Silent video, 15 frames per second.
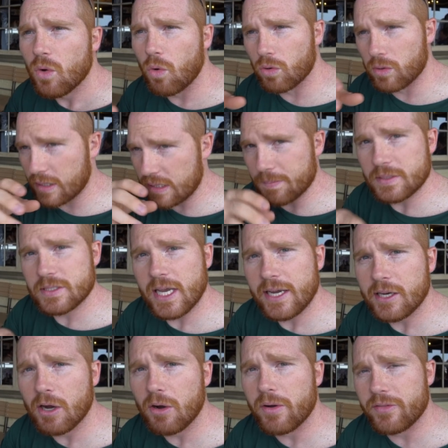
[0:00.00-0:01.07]
or like the
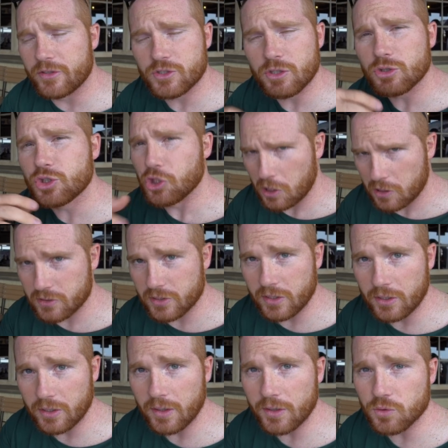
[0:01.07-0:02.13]
potato, and there's no chunks in
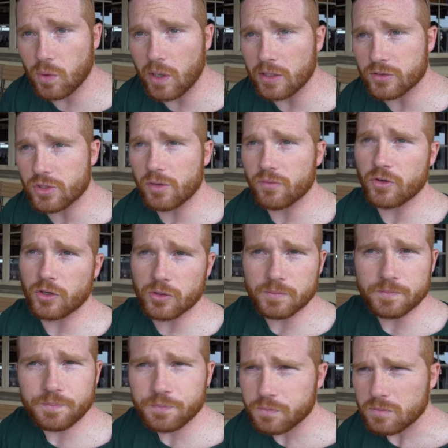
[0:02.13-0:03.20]
there as well. So if you're
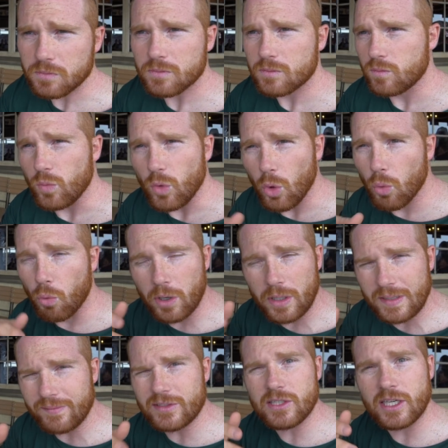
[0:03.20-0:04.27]

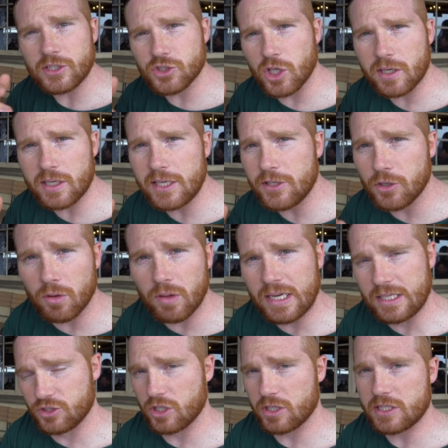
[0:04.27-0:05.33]
wondering if it's like chunky and you don't like
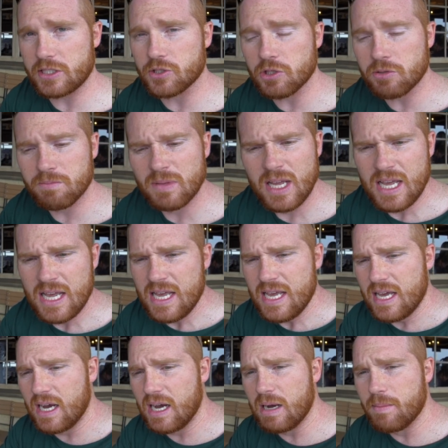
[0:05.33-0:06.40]
a chunky soup,
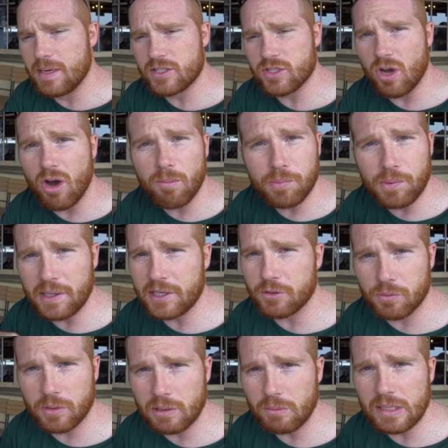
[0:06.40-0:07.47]
it's all blended
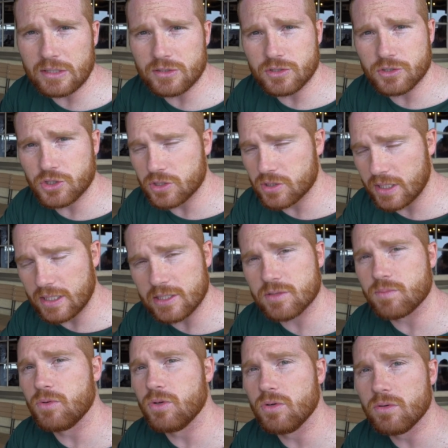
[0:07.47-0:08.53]
really well, so it's just like a
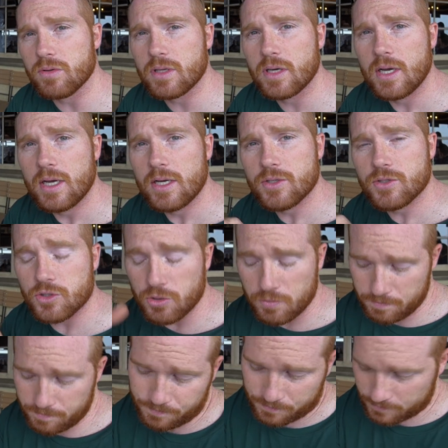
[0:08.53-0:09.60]
smooth soup,
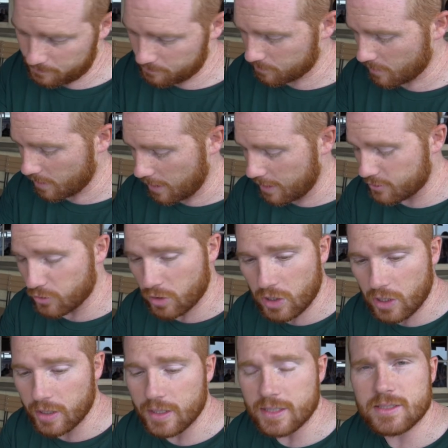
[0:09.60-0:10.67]
and it's really
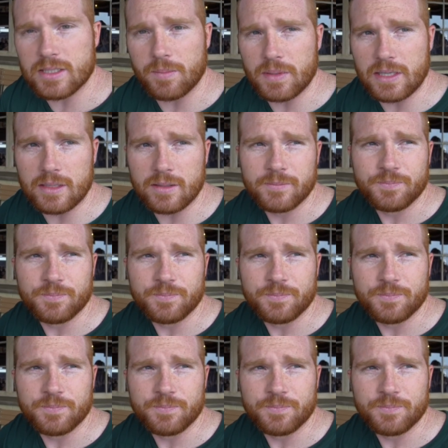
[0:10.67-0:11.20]
good. It's something,